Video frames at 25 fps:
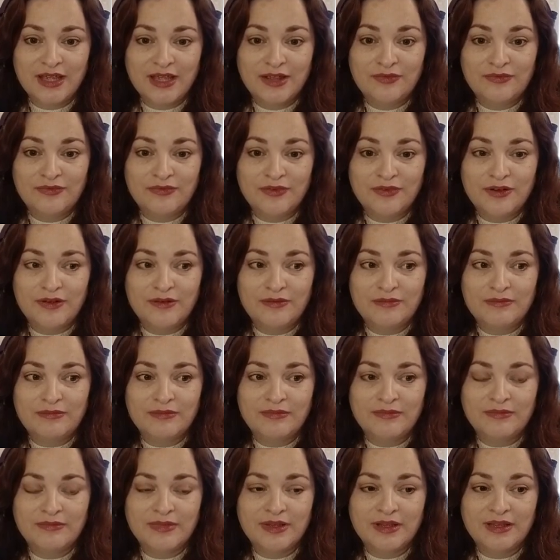
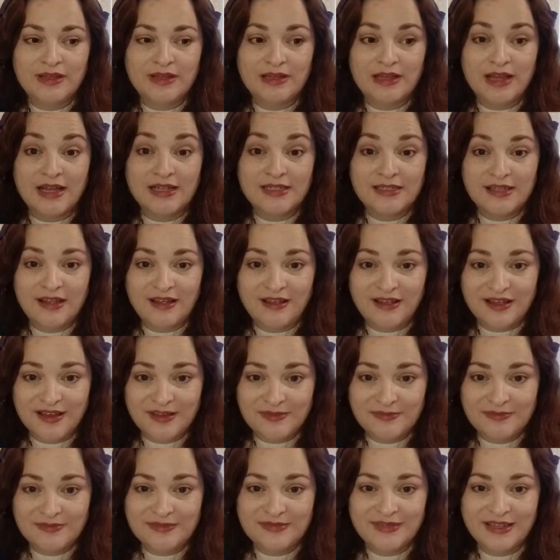from a
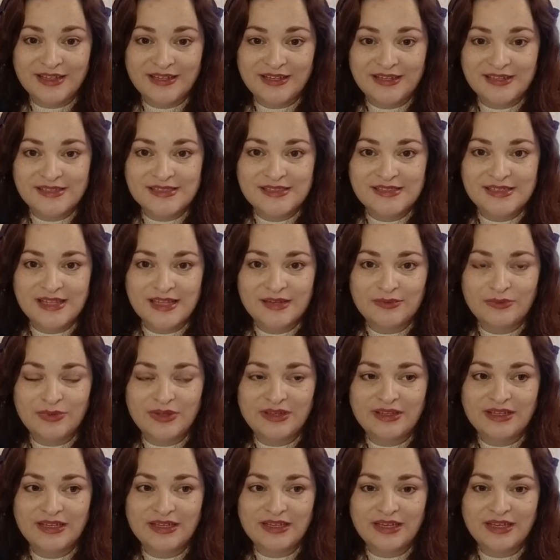time, like I said,
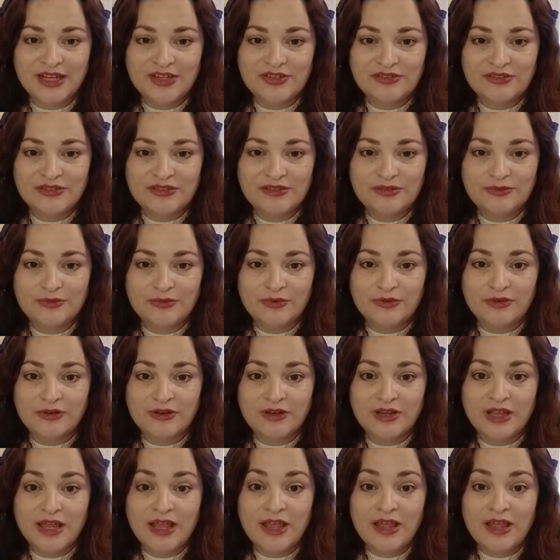when the electrical
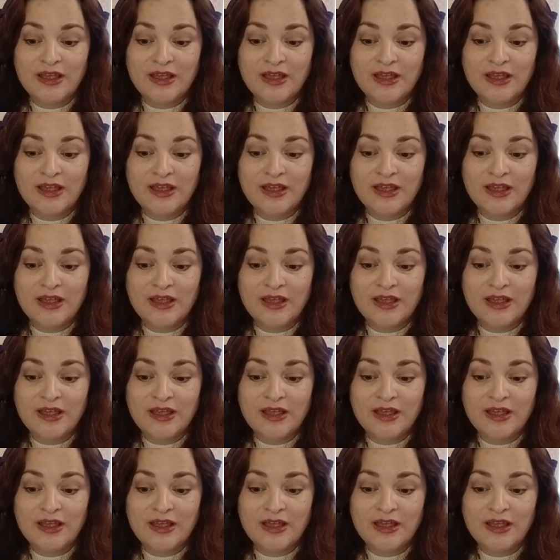war